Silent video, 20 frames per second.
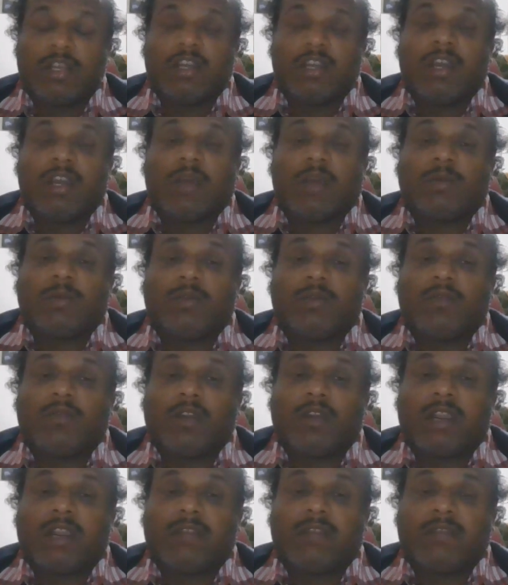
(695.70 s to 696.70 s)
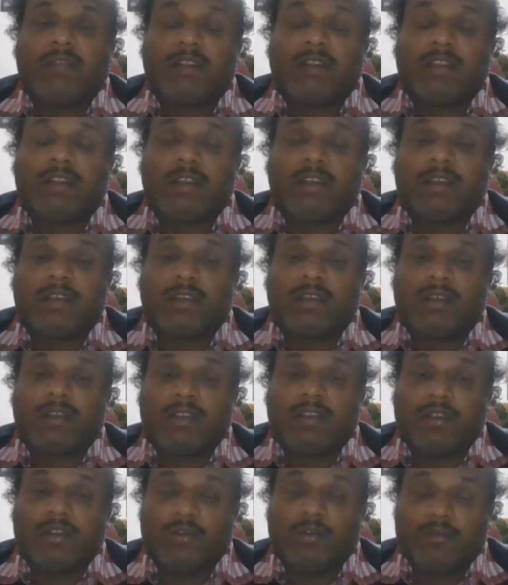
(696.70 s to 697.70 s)
up to what level
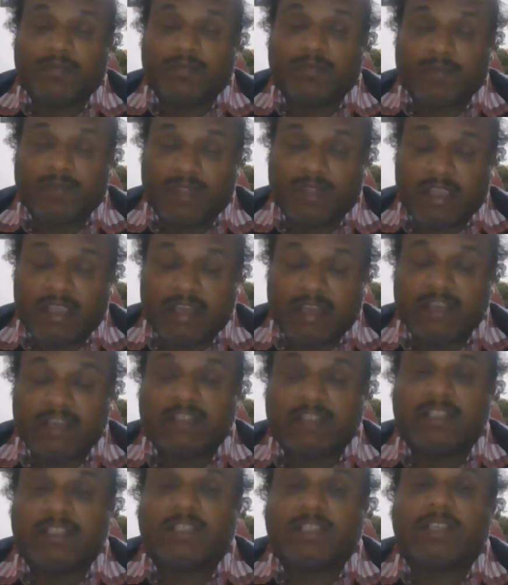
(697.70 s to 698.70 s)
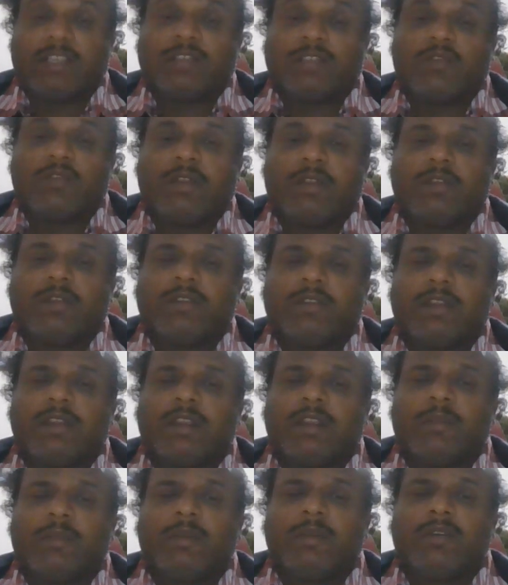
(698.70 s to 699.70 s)
the energies is going to
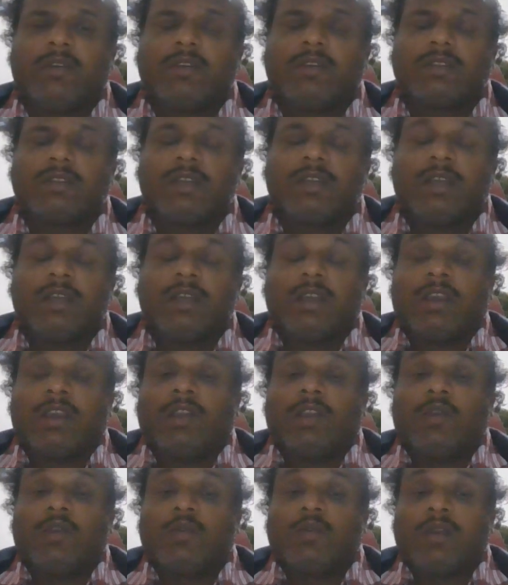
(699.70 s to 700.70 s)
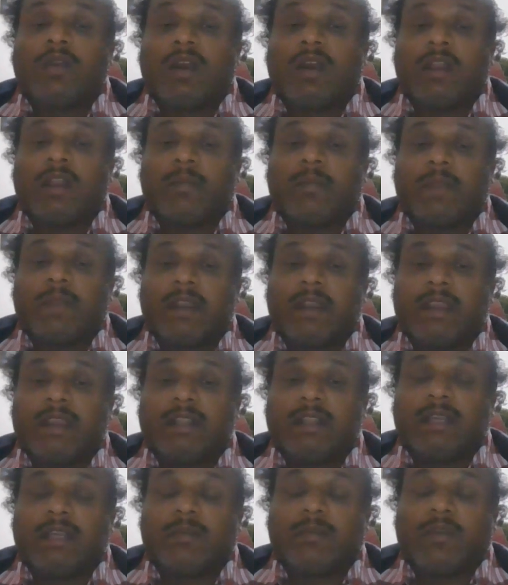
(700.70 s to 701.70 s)
generate. Because you can't predict
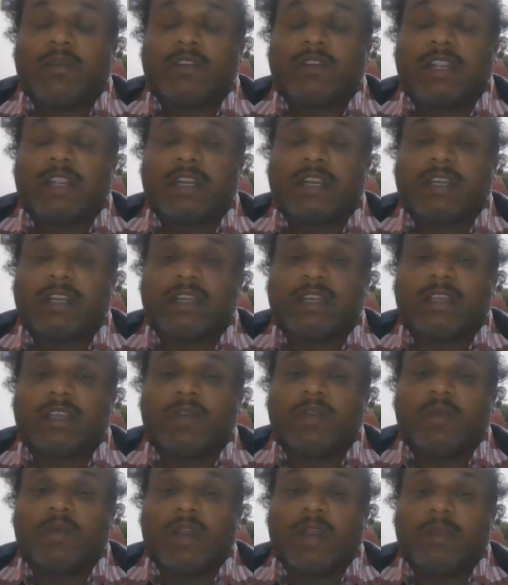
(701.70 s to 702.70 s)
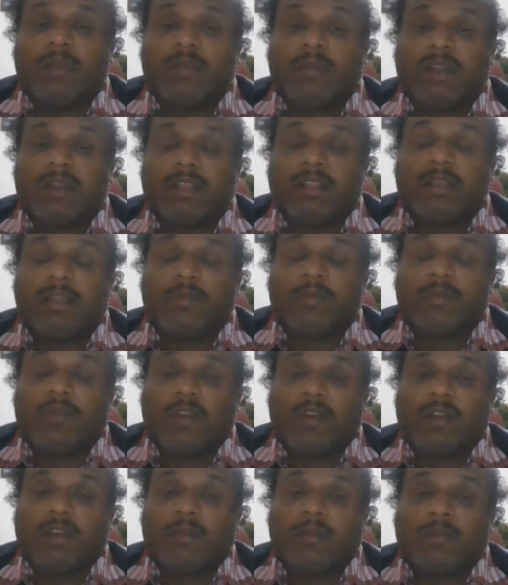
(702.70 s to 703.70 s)
the project, you can't predict the
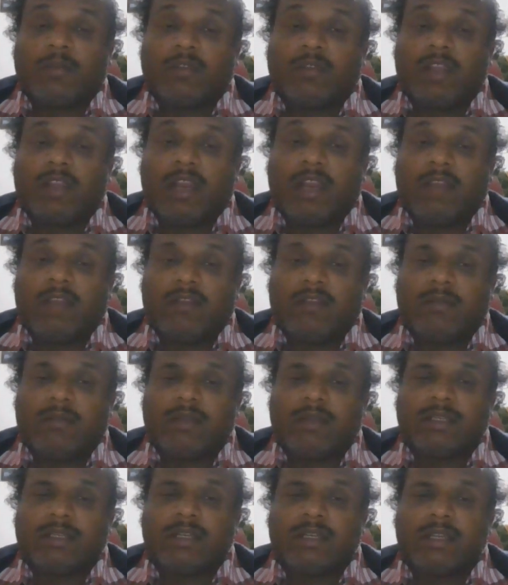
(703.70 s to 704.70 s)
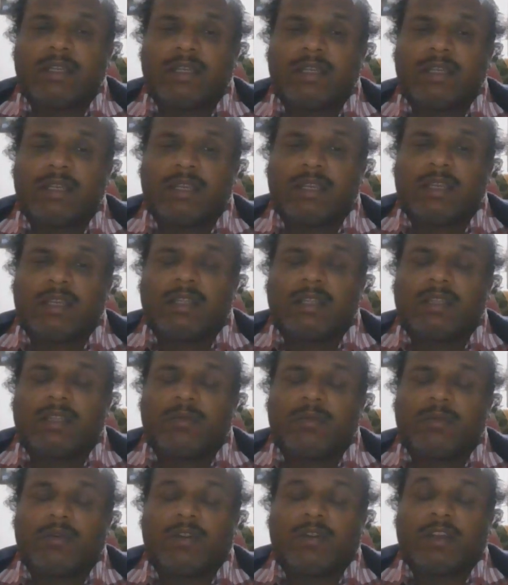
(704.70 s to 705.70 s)
product up to the level basically the
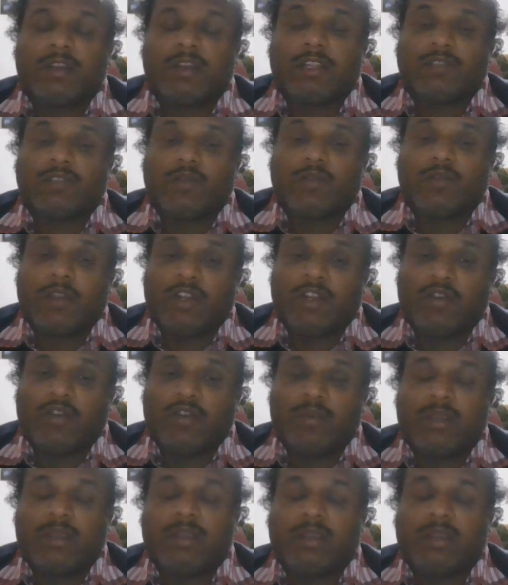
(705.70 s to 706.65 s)
product is going to be.